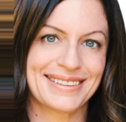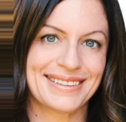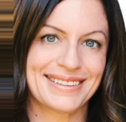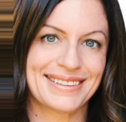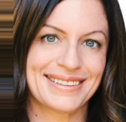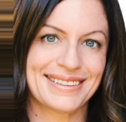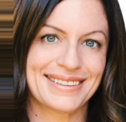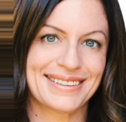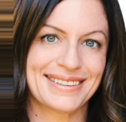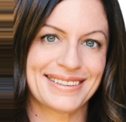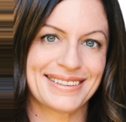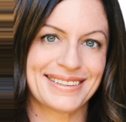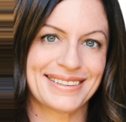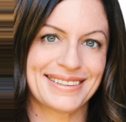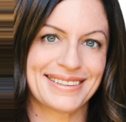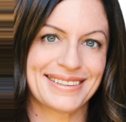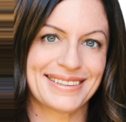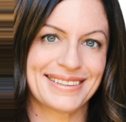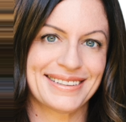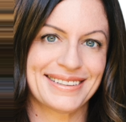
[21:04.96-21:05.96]

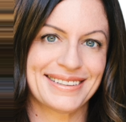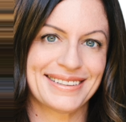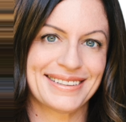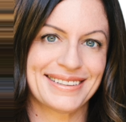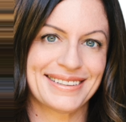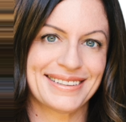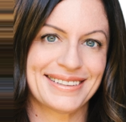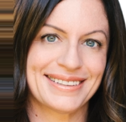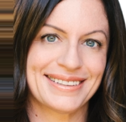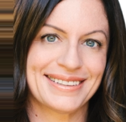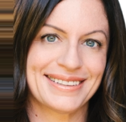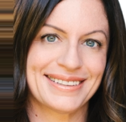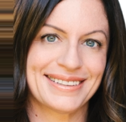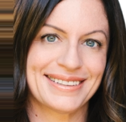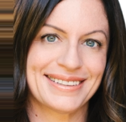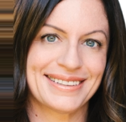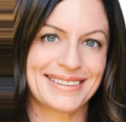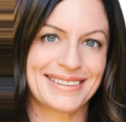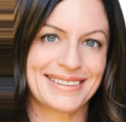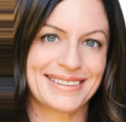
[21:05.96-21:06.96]

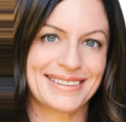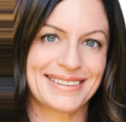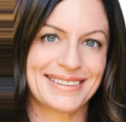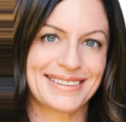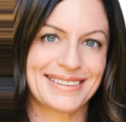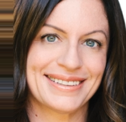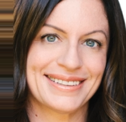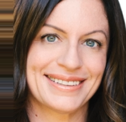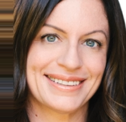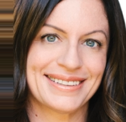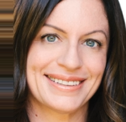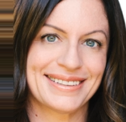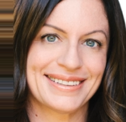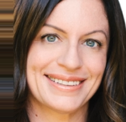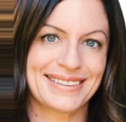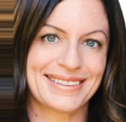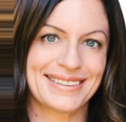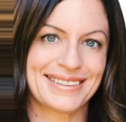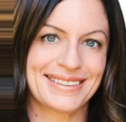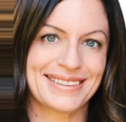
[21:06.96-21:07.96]

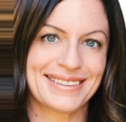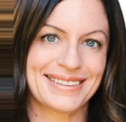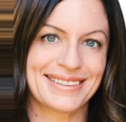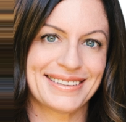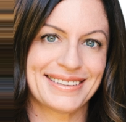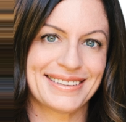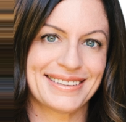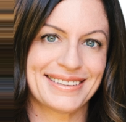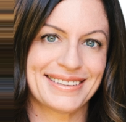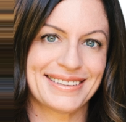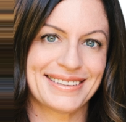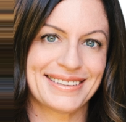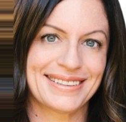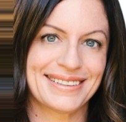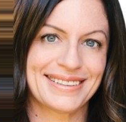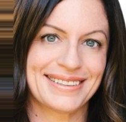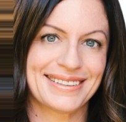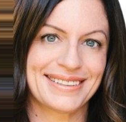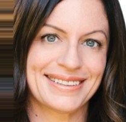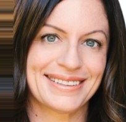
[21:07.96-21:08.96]

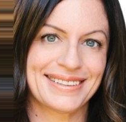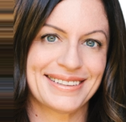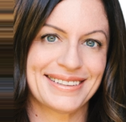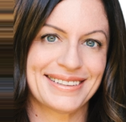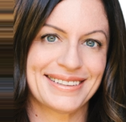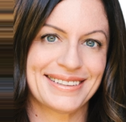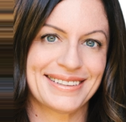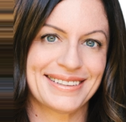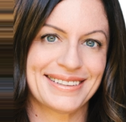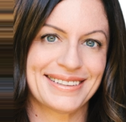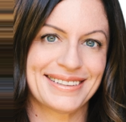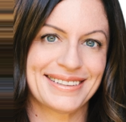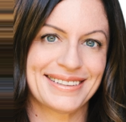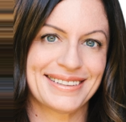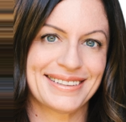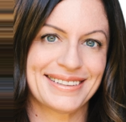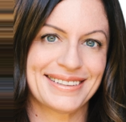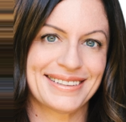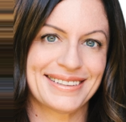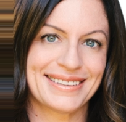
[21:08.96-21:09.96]

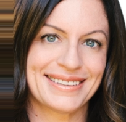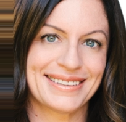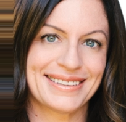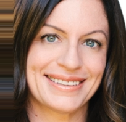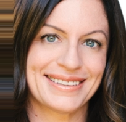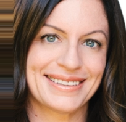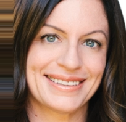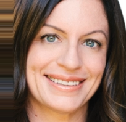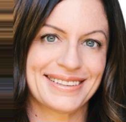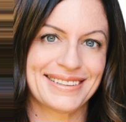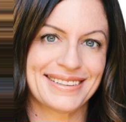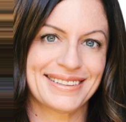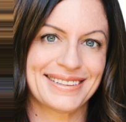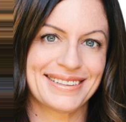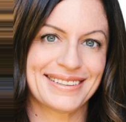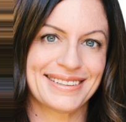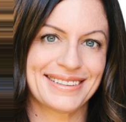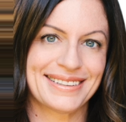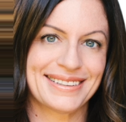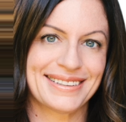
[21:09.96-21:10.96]

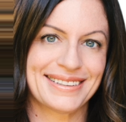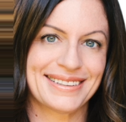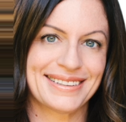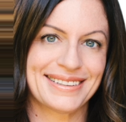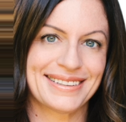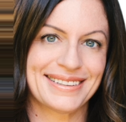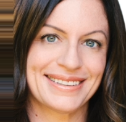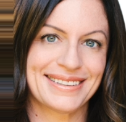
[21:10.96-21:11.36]
The face doesn't move, so there is nothing to read.